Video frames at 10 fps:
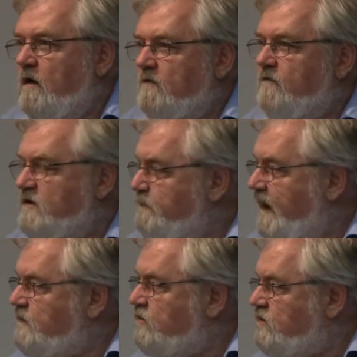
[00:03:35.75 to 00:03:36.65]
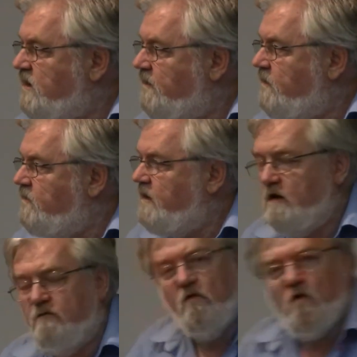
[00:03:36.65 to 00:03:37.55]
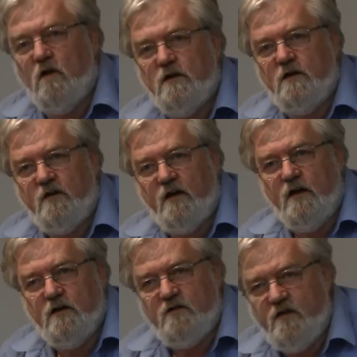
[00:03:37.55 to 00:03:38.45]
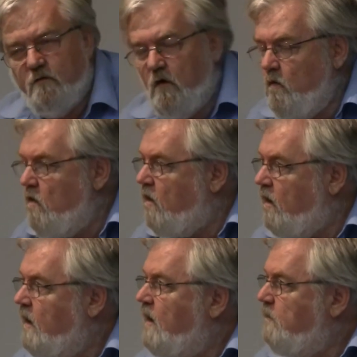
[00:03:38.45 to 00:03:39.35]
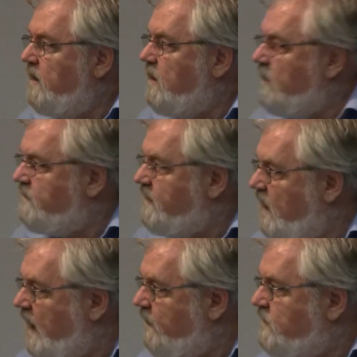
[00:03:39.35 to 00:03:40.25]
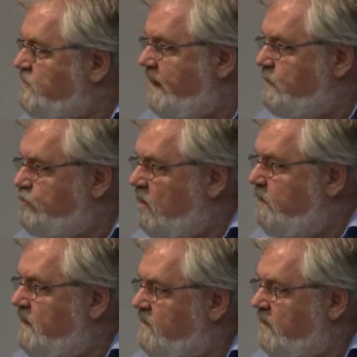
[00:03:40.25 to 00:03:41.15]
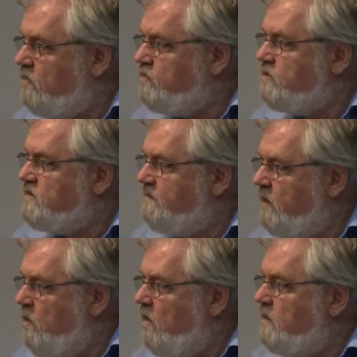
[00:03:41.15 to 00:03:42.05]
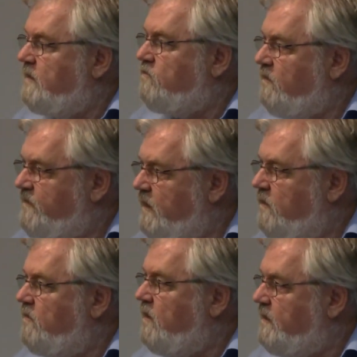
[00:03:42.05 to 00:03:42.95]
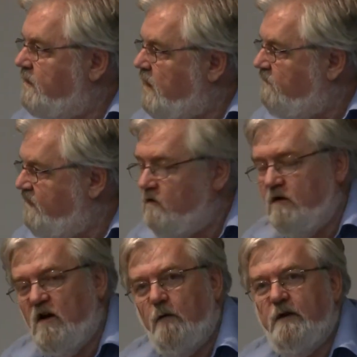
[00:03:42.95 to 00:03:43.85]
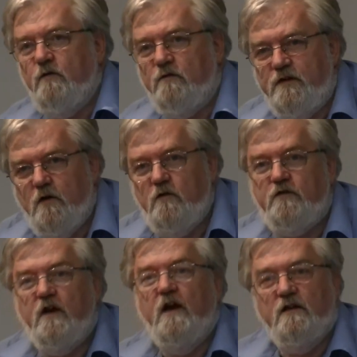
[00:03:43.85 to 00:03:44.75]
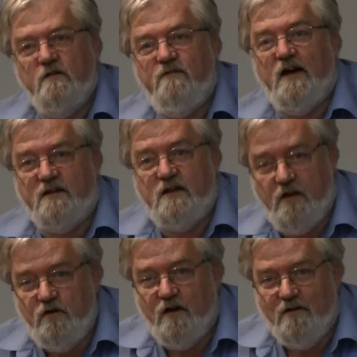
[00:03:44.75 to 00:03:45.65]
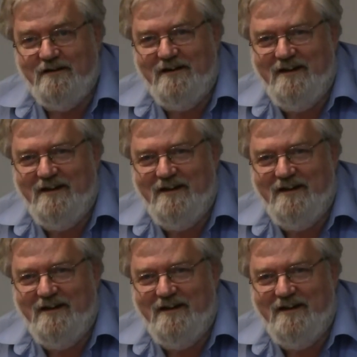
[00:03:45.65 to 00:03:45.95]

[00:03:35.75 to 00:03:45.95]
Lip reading: The first major southern city to fall in the Civil War, because the Irish and German soldiers of New Orleans refused, and the Confederate Army refused to fight the Union.